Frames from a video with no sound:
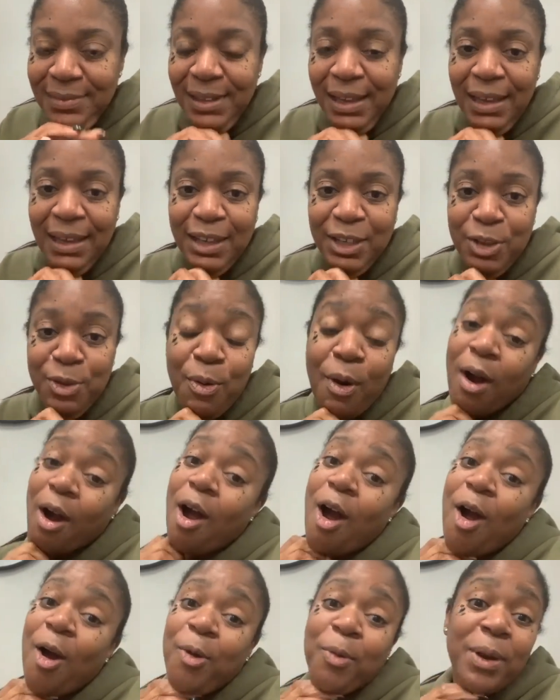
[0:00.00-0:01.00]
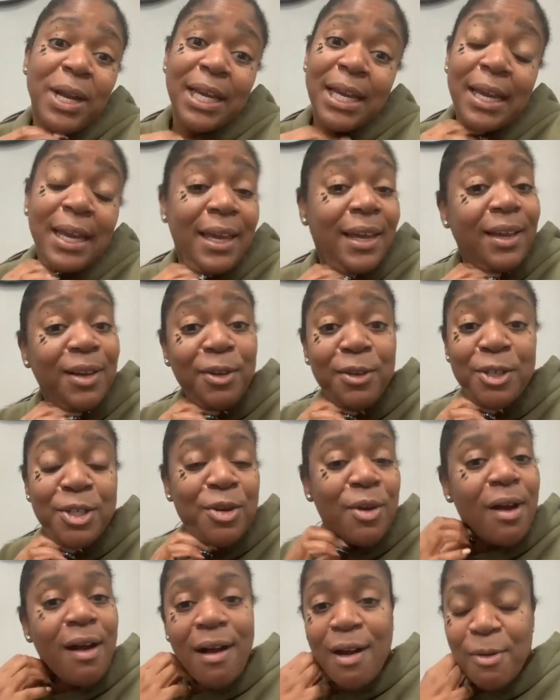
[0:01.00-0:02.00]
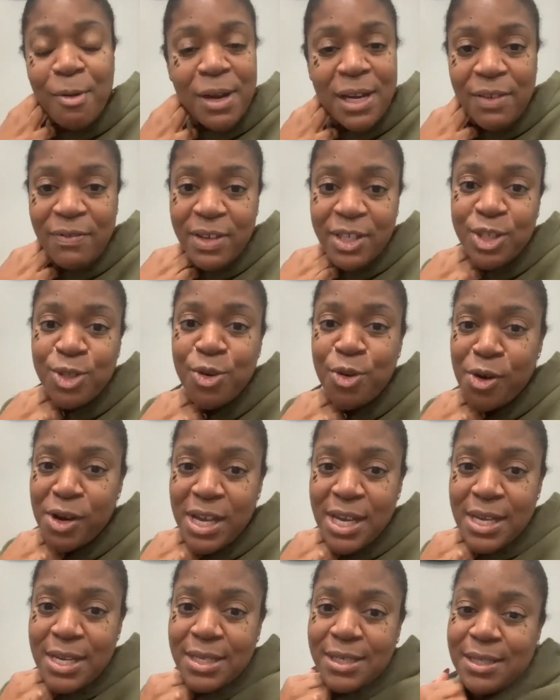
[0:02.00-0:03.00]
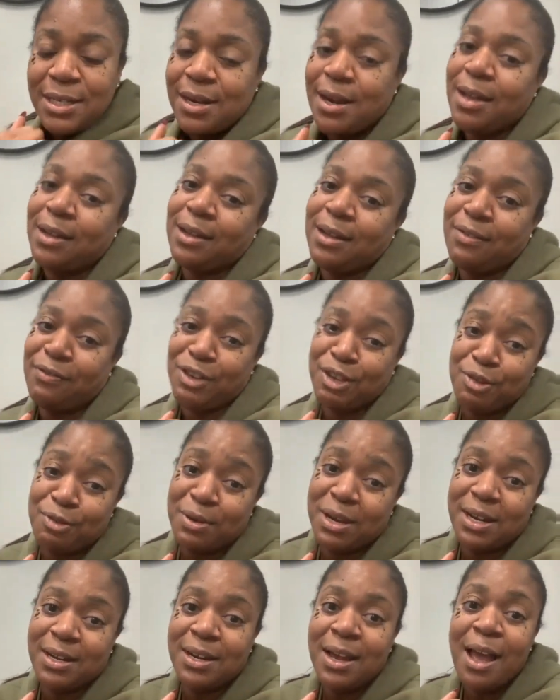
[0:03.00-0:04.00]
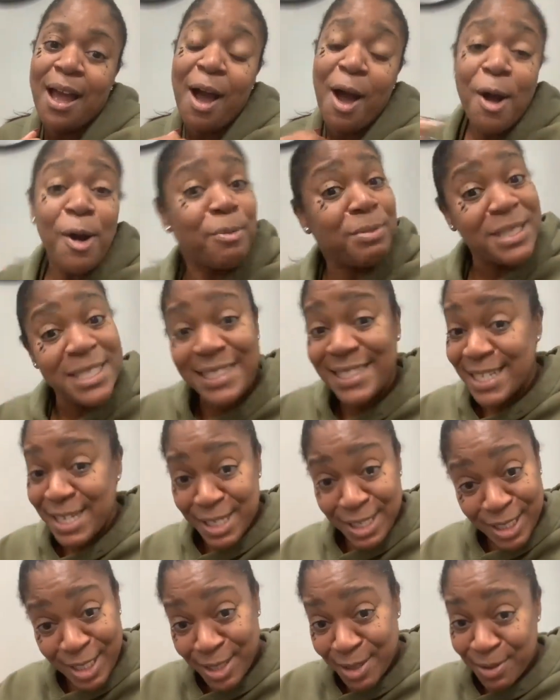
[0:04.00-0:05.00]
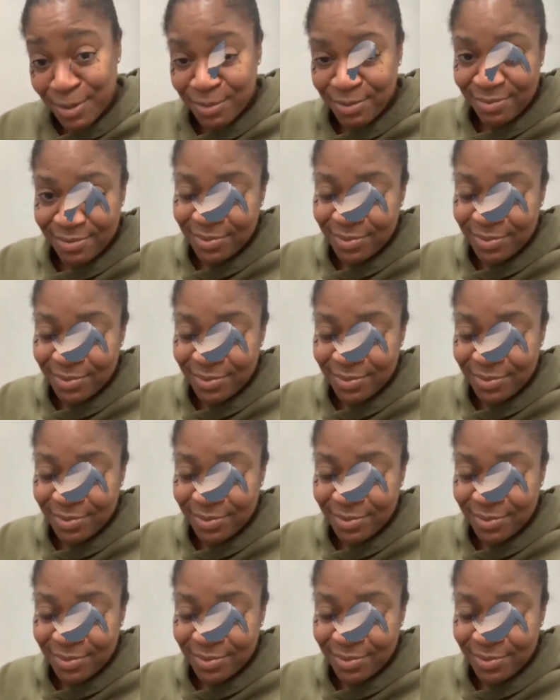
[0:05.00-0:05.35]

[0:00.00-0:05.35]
And you are already healed. You are already victorious. And I love you and hope to see you soon.